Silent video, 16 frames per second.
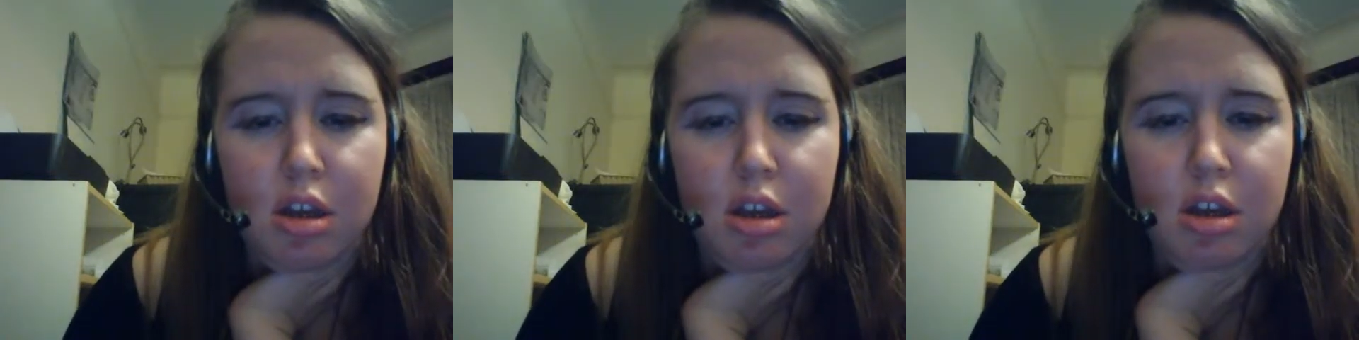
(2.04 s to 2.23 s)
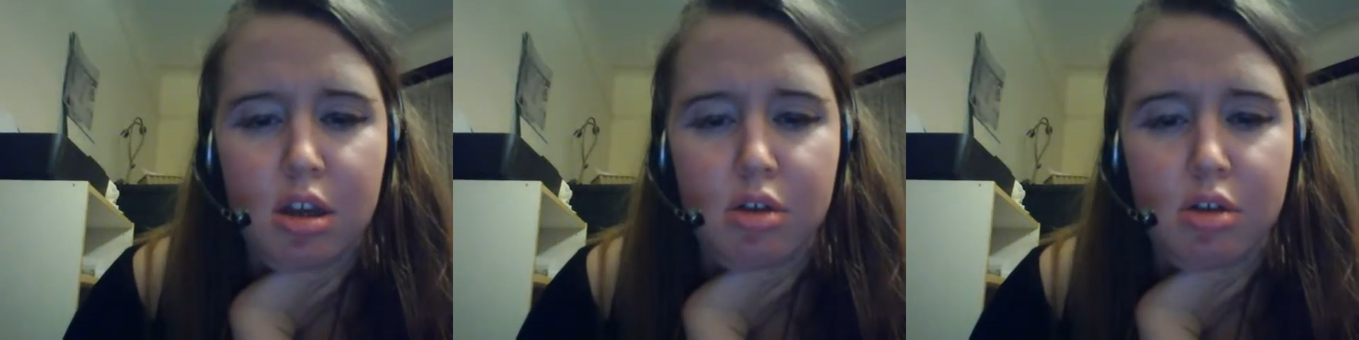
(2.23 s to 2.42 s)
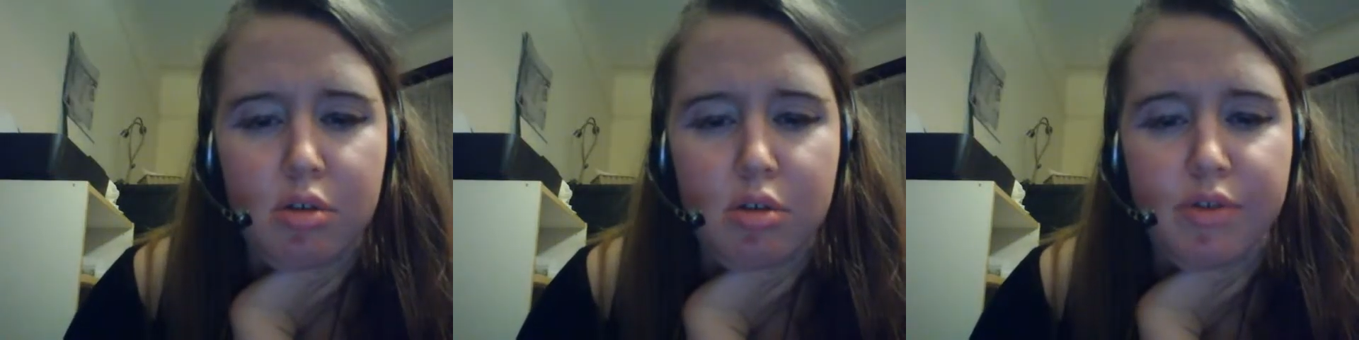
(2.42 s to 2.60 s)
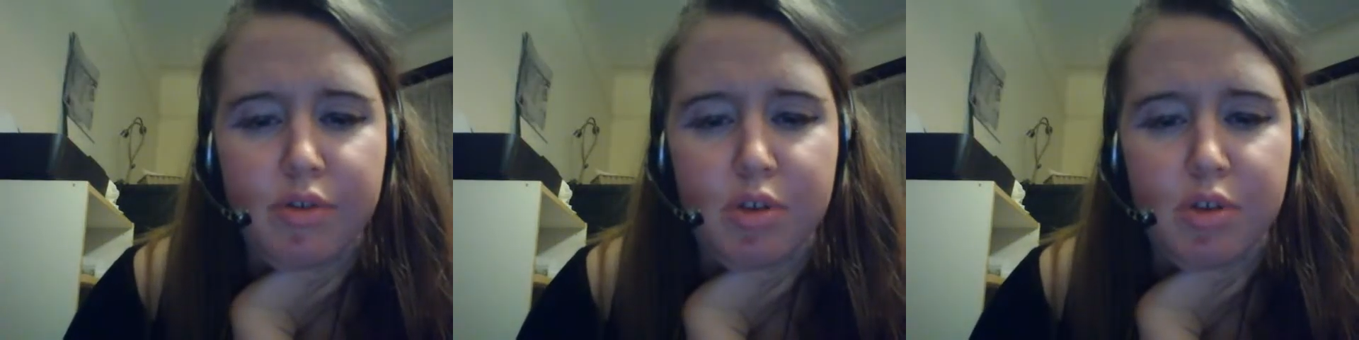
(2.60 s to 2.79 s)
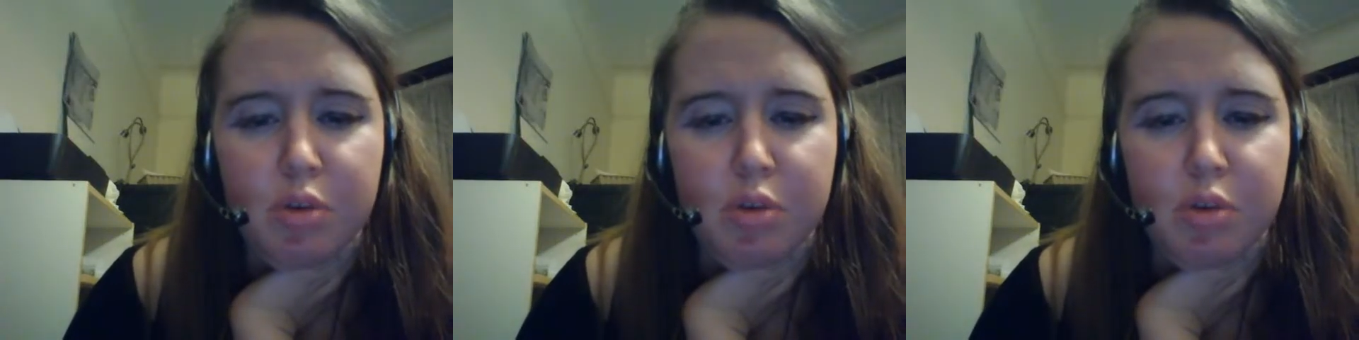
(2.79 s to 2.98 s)
Hello
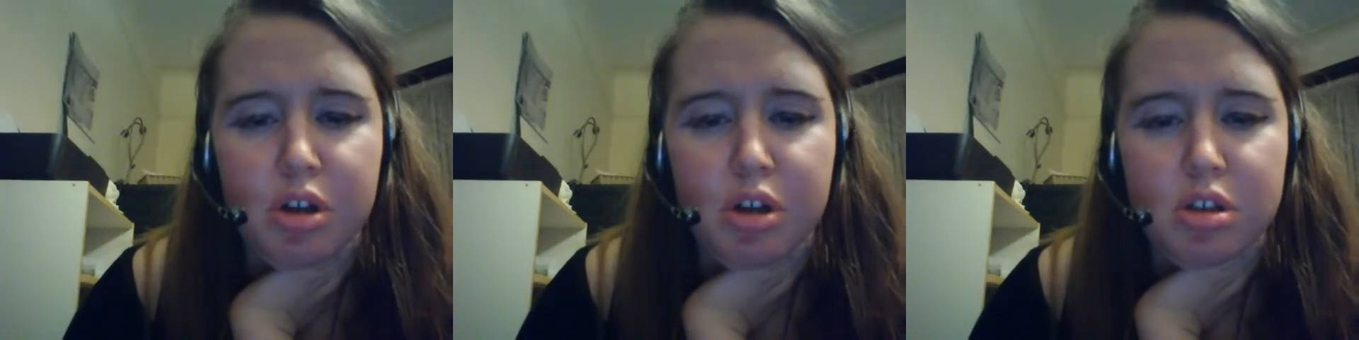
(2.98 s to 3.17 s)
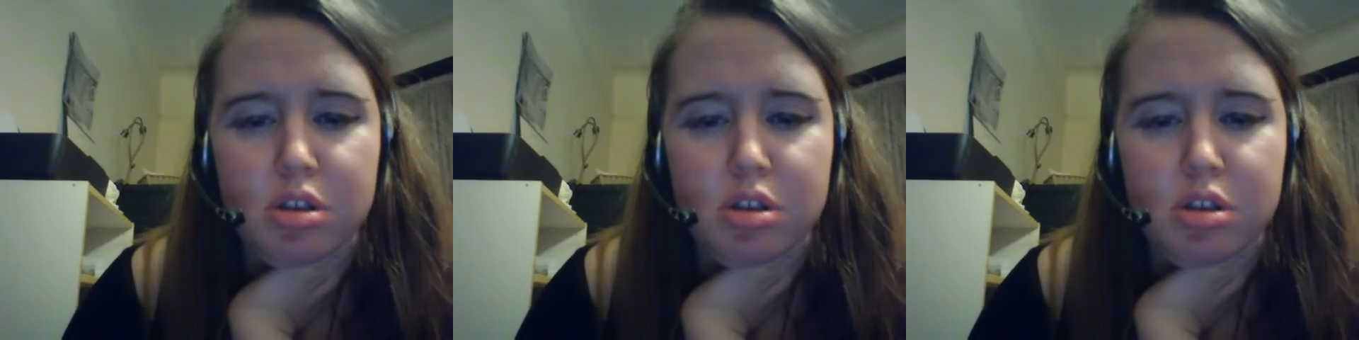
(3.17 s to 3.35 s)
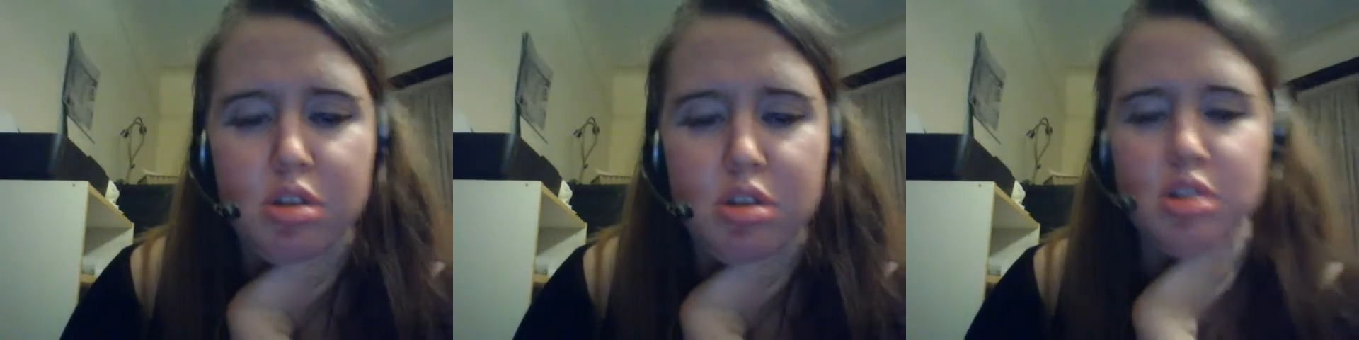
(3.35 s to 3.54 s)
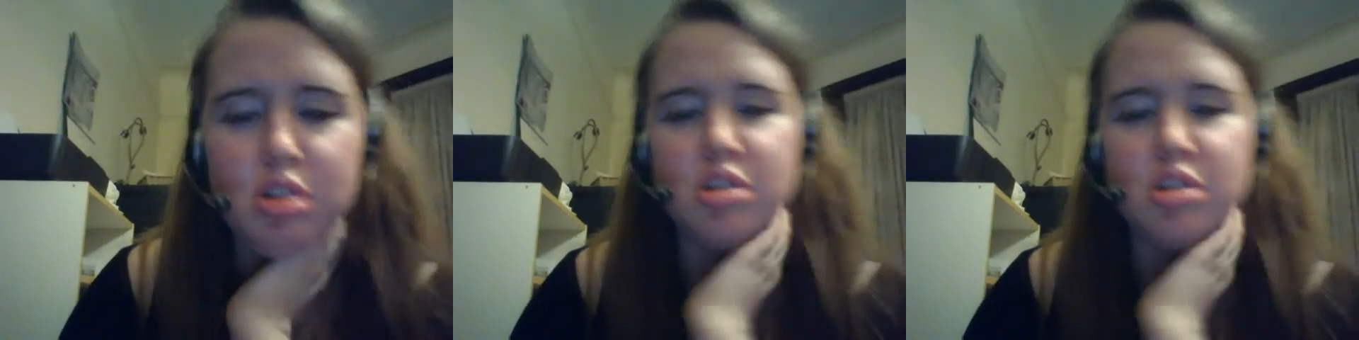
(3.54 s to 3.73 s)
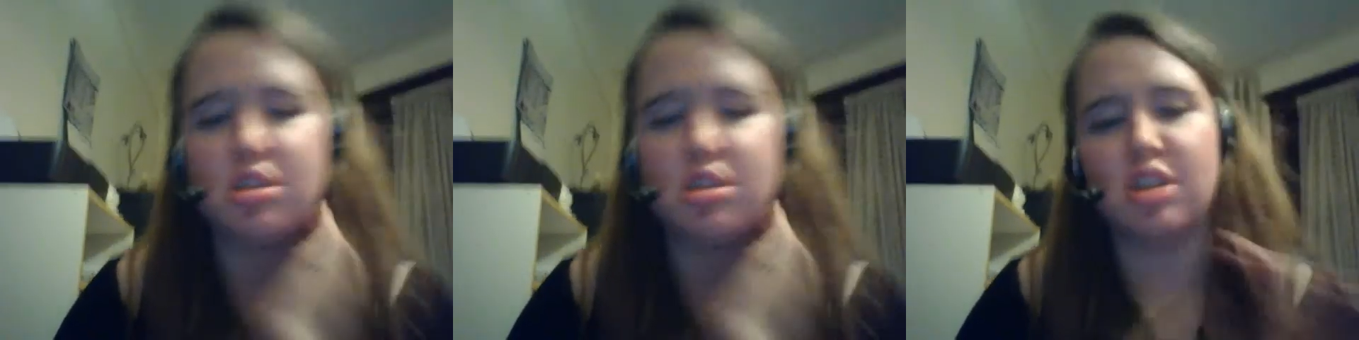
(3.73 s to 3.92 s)
everyone,
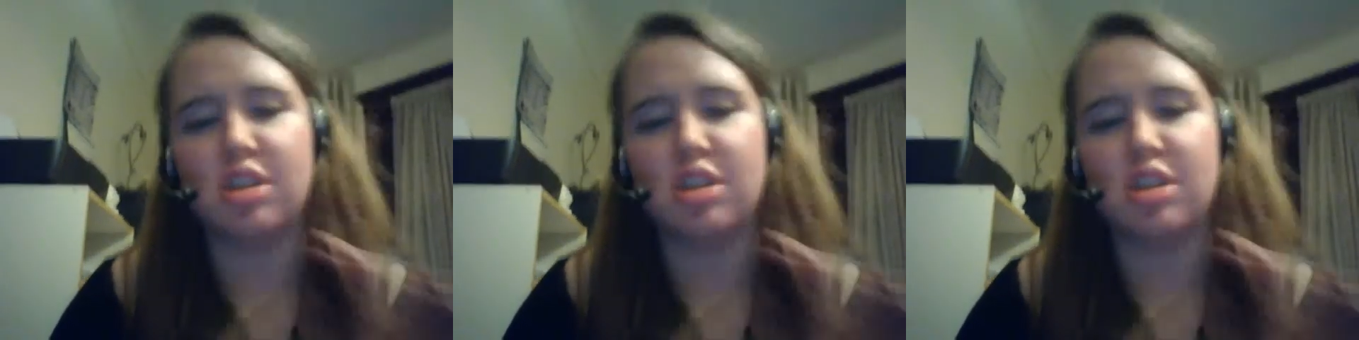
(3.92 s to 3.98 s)
this is